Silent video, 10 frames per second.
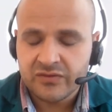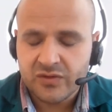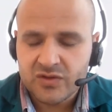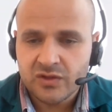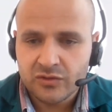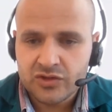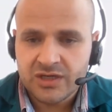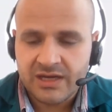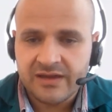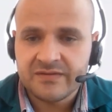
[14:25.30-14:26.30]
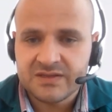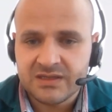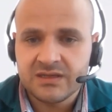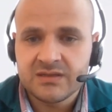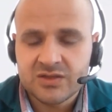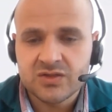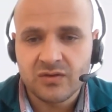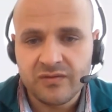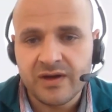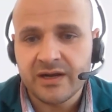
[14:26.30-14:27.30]
solution I have seen so
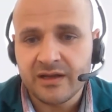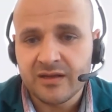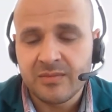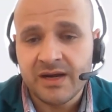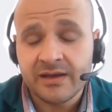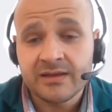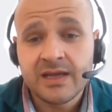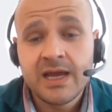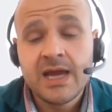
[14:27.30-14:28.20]
far in the market,